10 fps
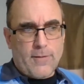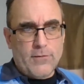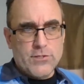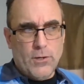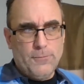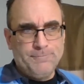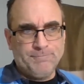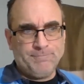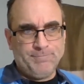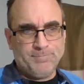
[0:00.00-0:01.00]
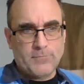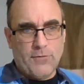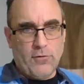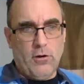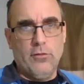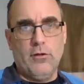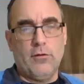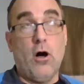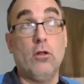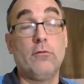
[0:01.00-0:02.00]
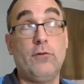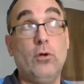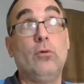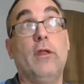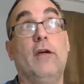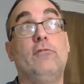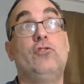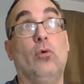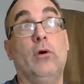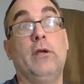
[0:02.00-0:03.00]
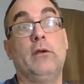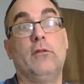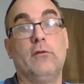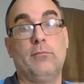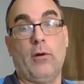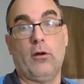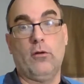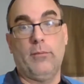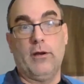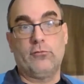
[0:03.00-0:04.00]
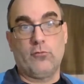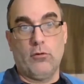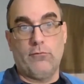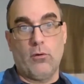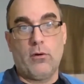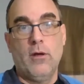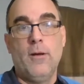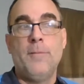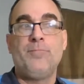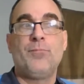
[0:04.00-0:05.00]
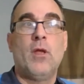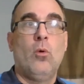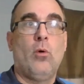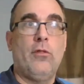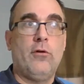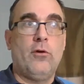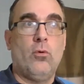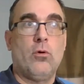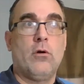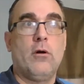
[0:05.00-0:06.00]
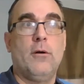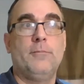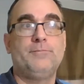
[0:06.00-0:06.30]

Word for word: So for all the, all of you that have joined this merry little band of stroke folk, whether you're